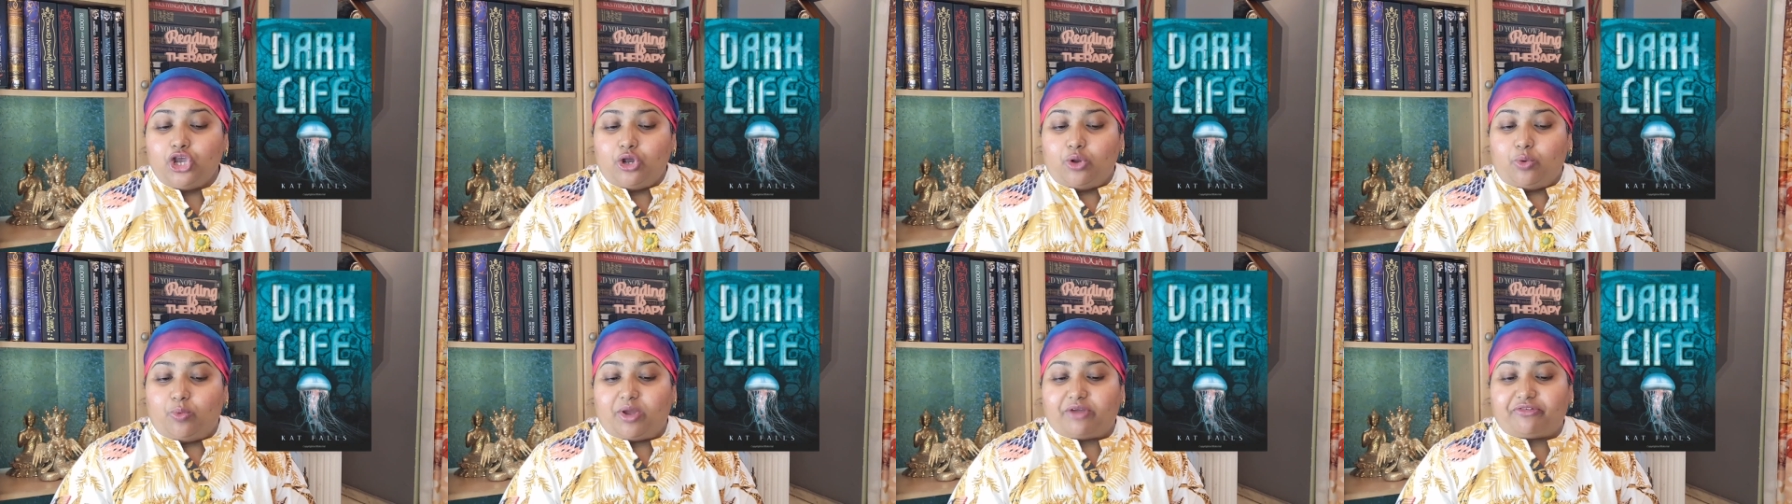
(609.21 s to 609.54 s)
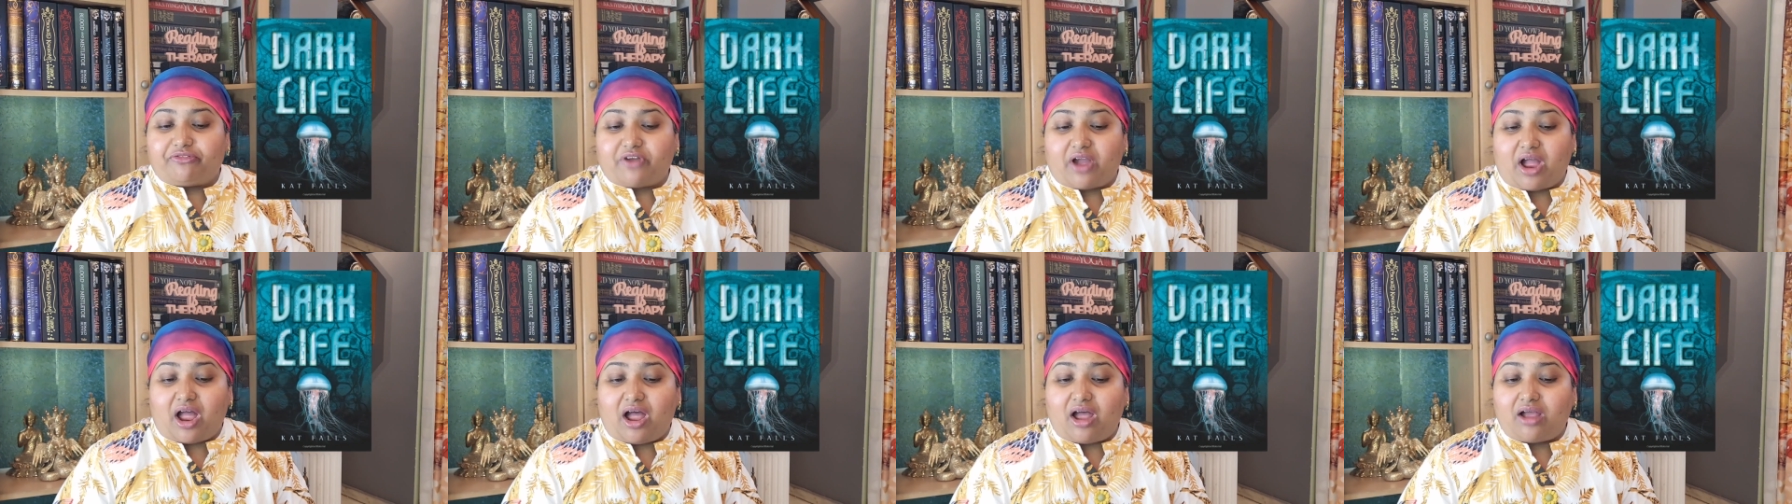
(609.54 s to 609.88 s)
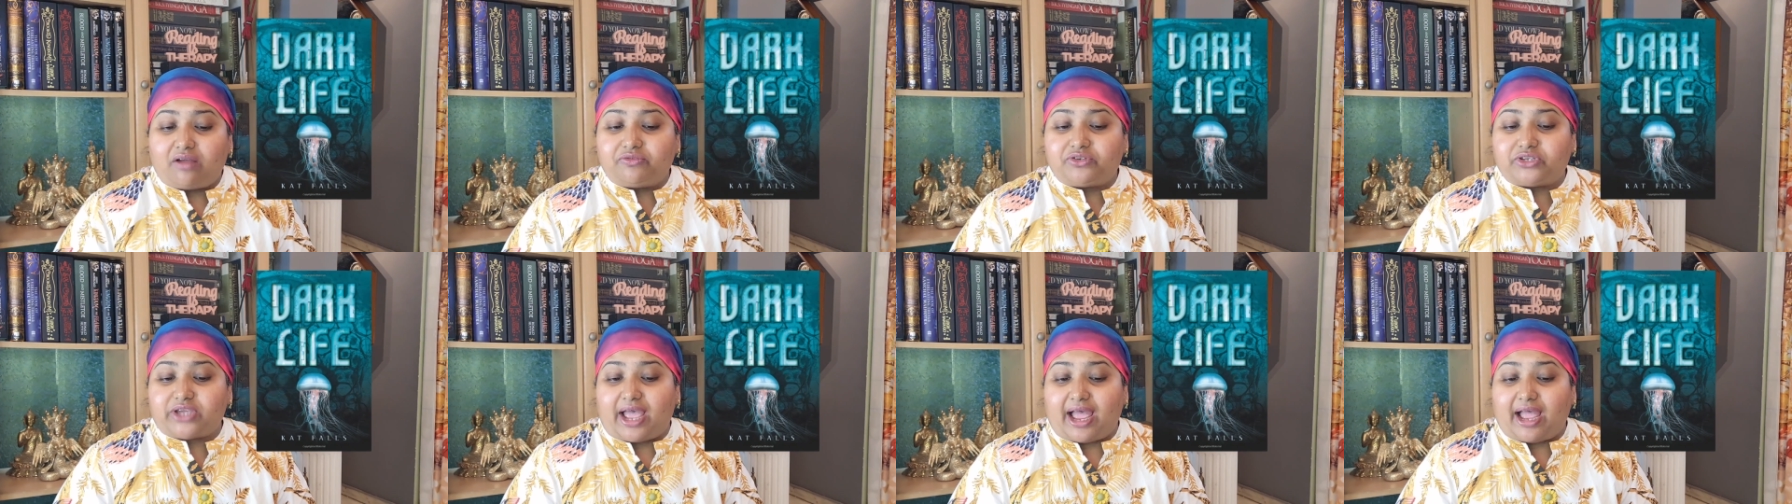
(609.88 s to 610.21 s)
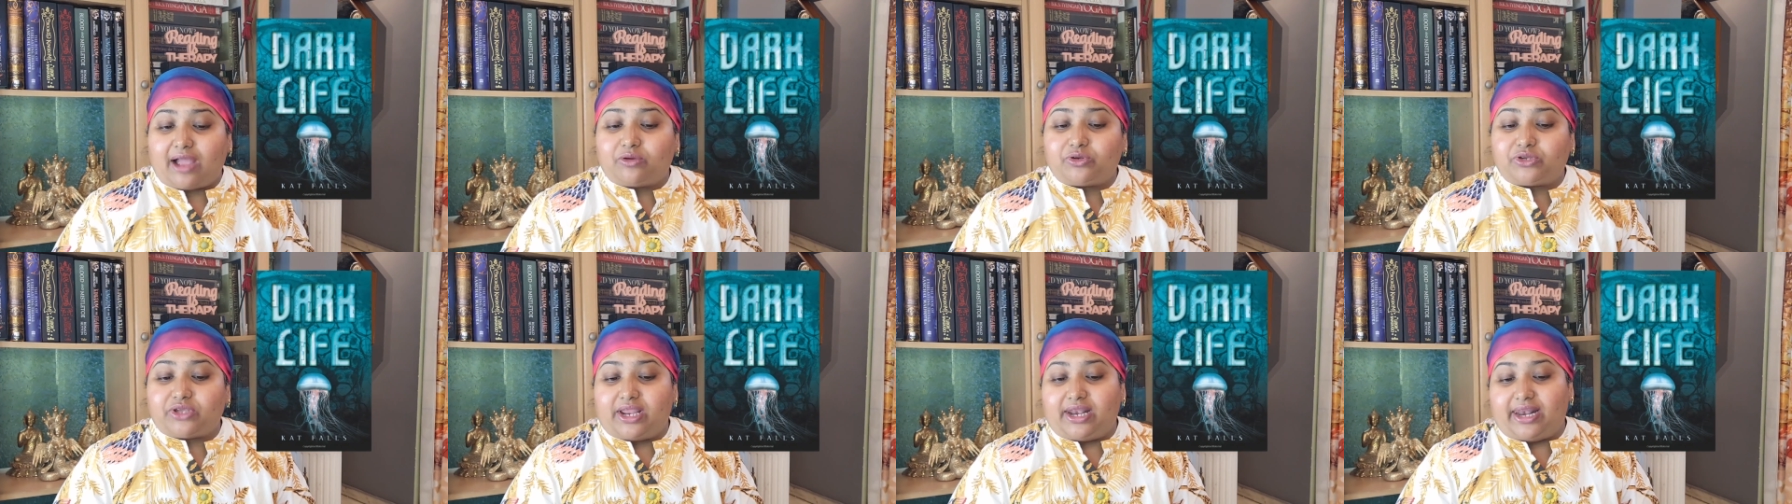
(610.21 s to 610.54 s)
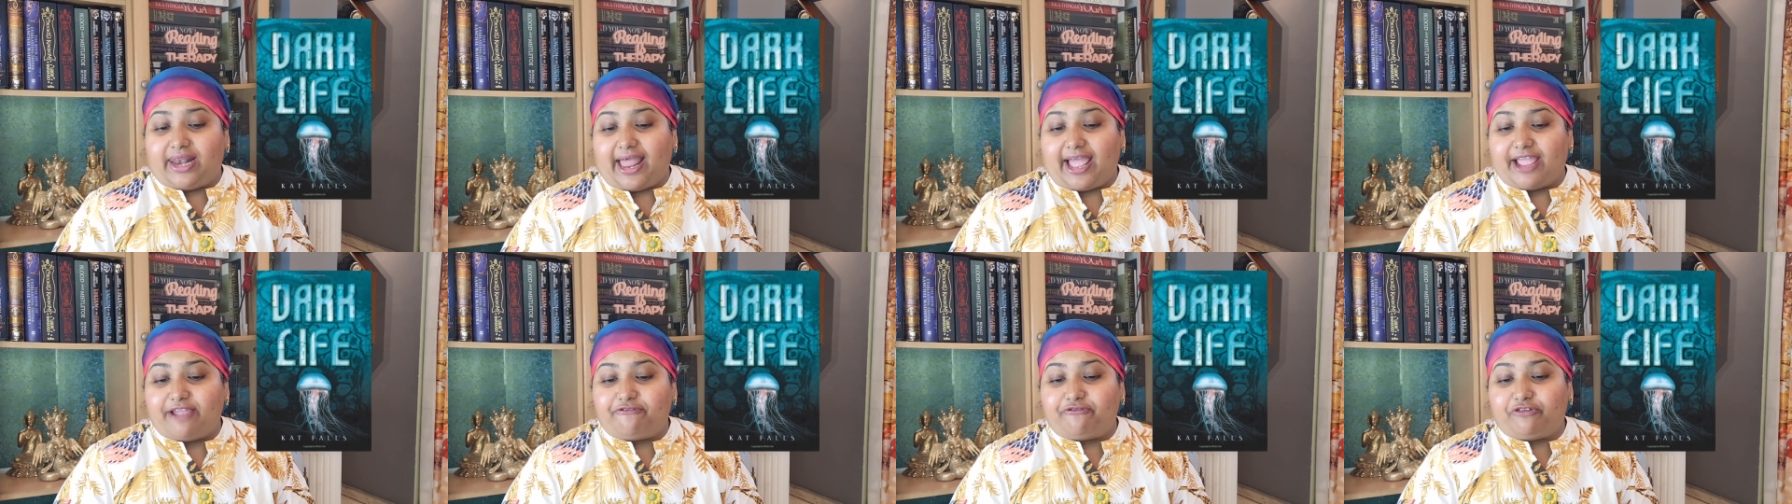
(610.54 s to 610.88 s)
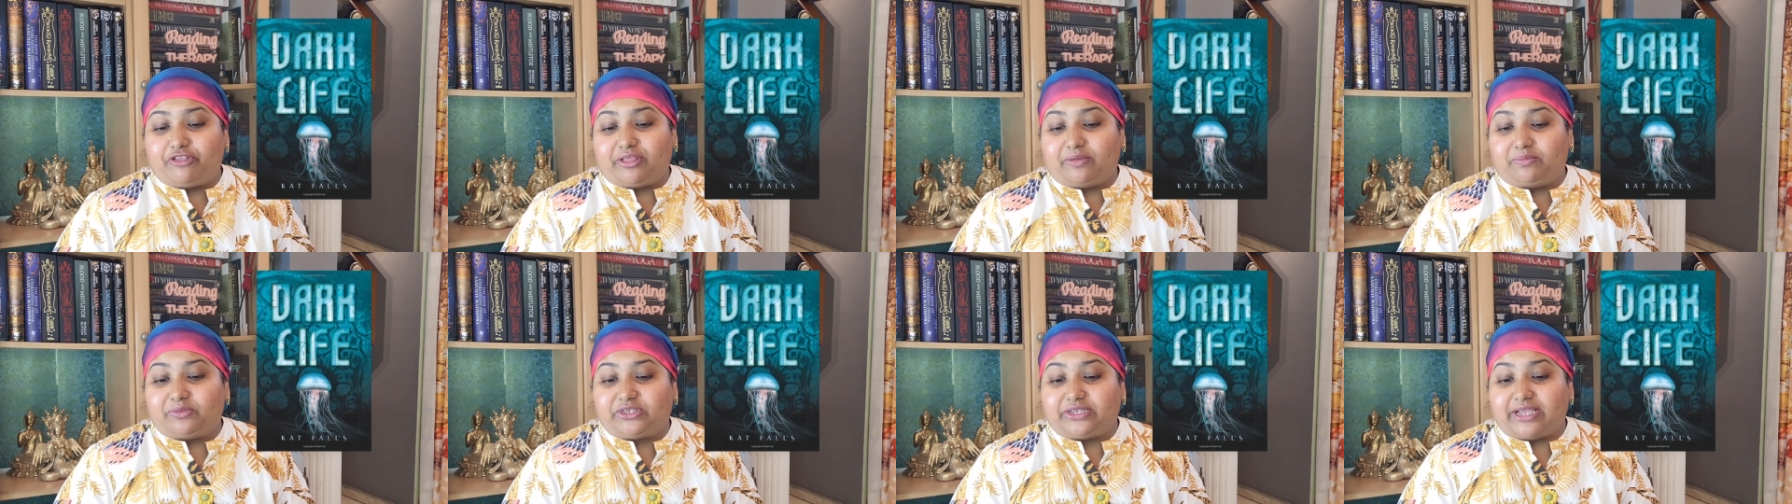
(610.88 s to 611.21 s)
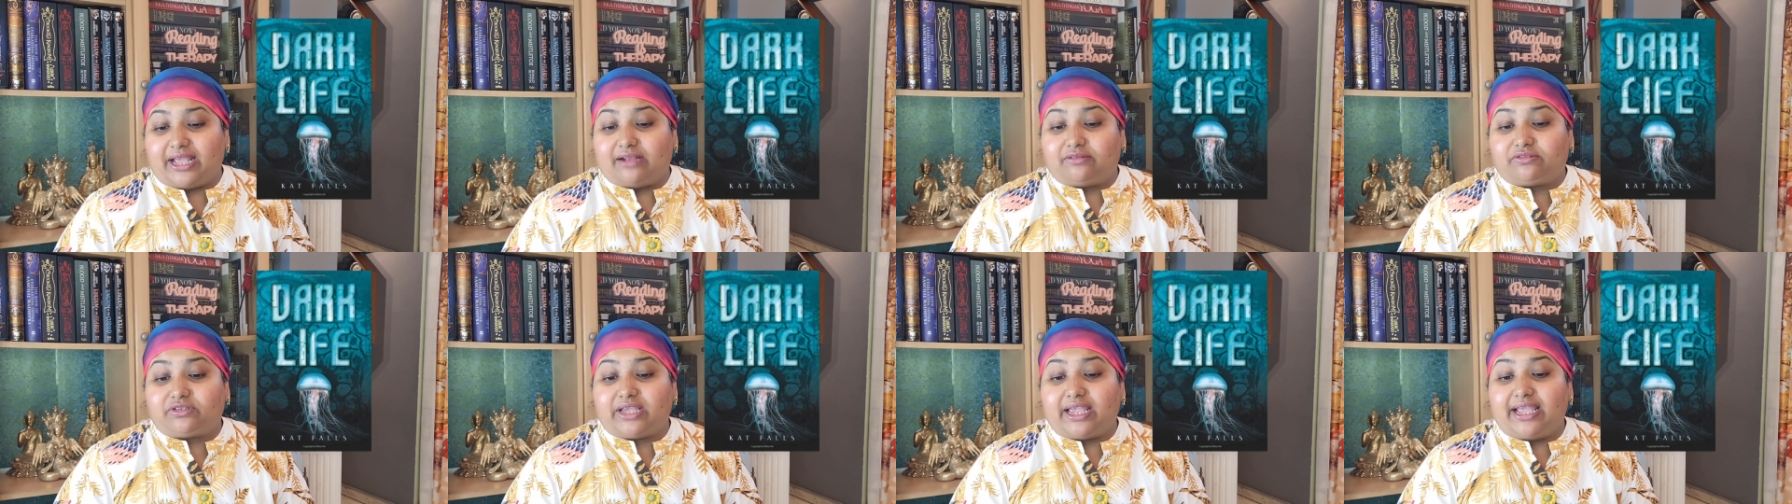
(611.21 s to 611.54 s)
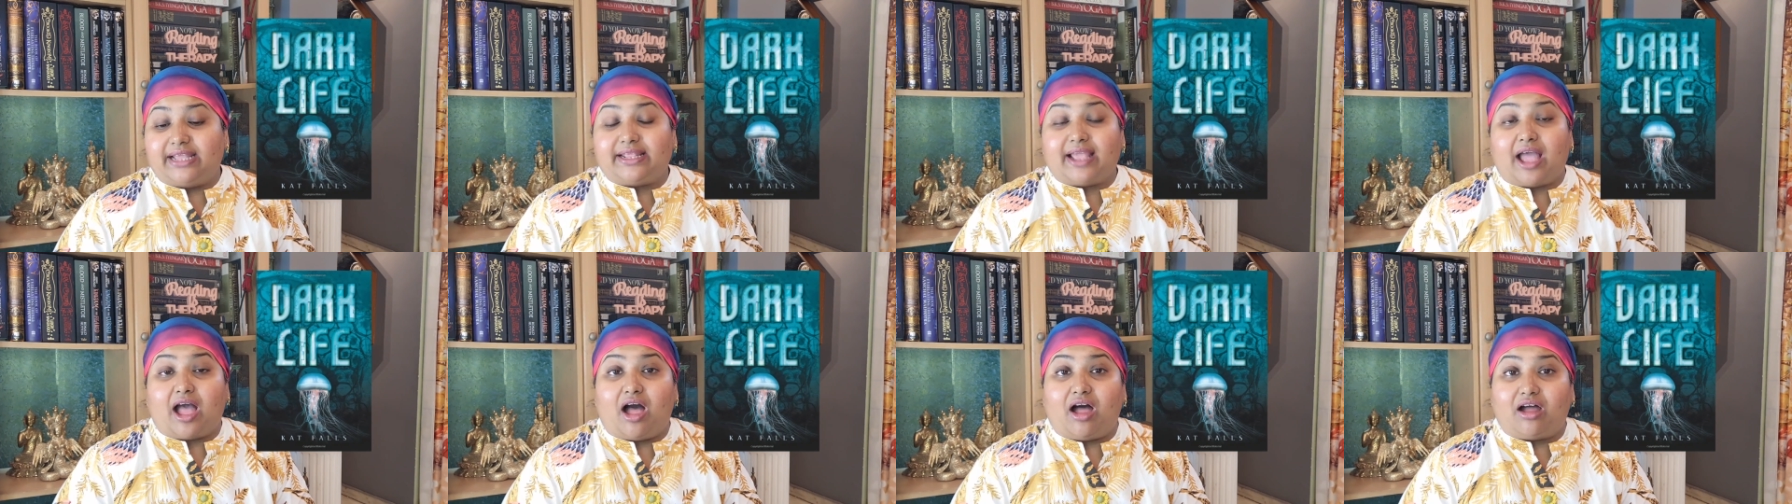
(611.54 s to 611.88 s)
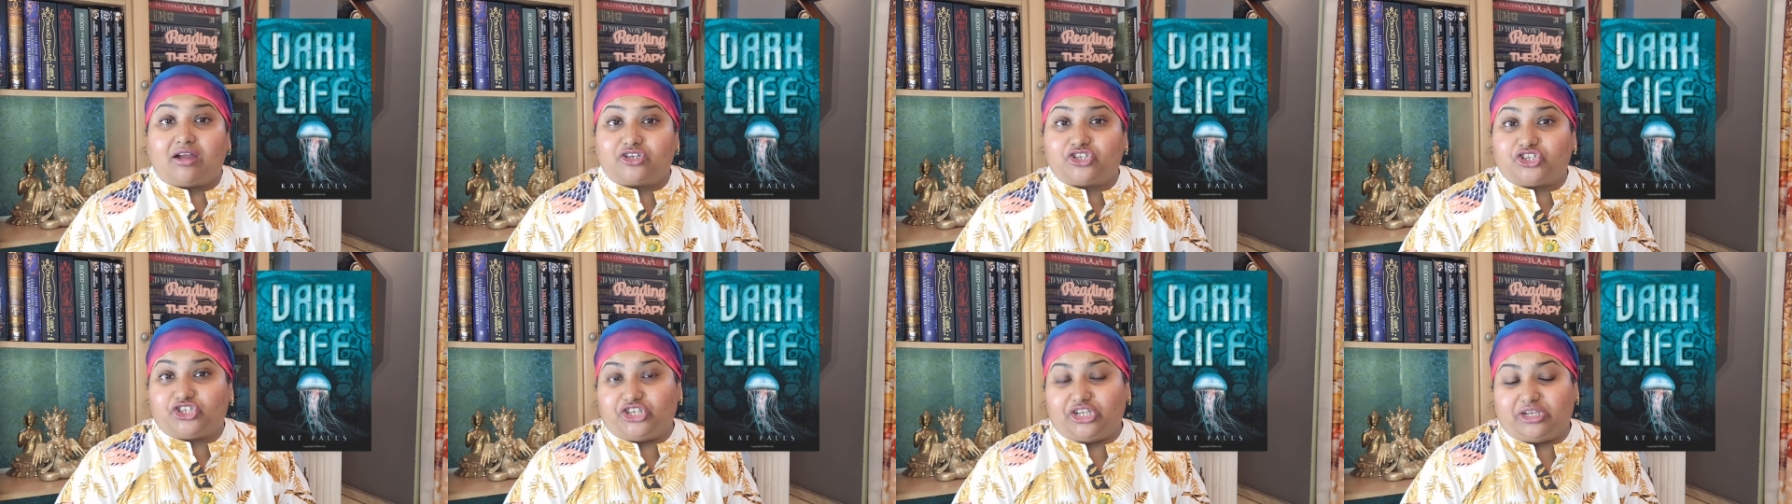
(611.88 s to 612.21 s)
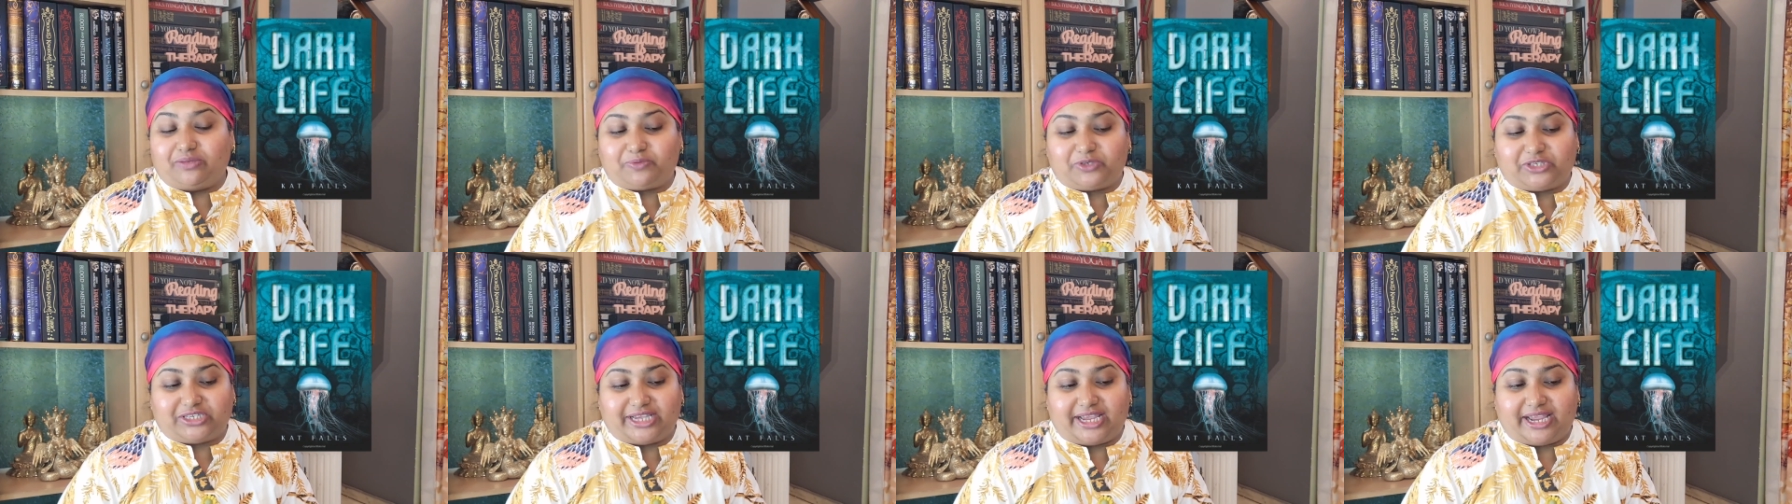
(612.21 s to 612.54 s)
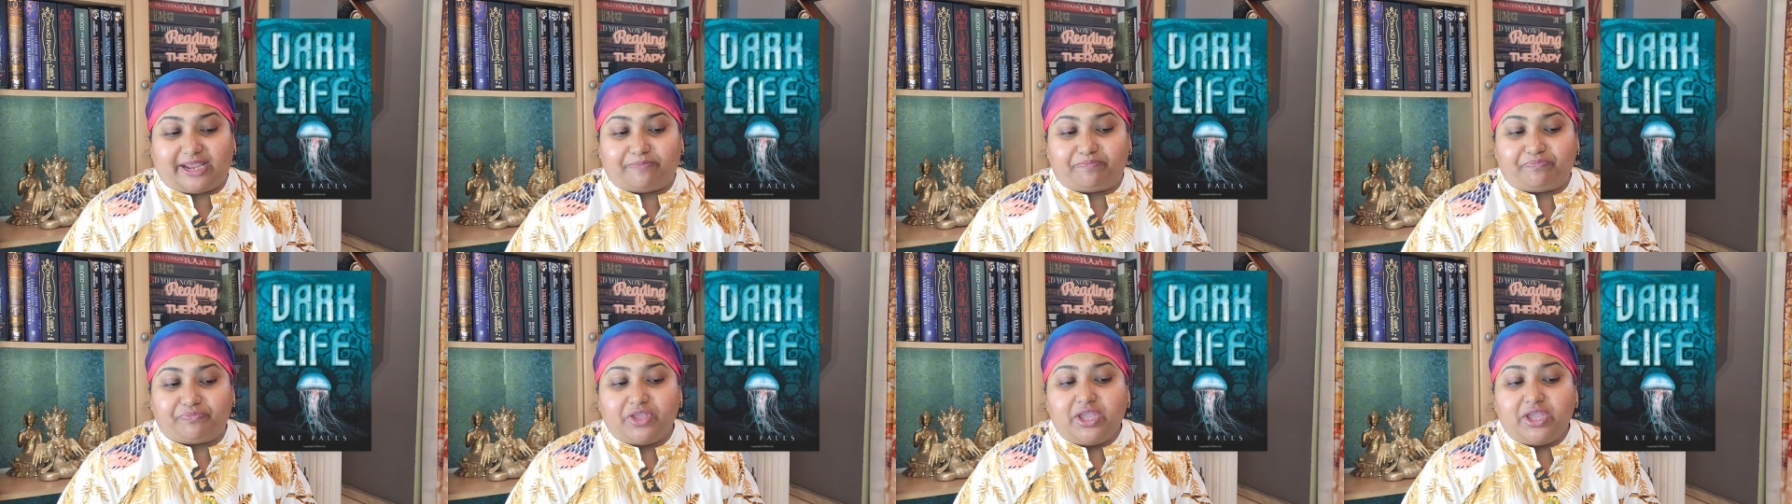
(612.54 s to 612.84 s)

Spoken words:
who have carved out a life for themselves in the harsh deep sea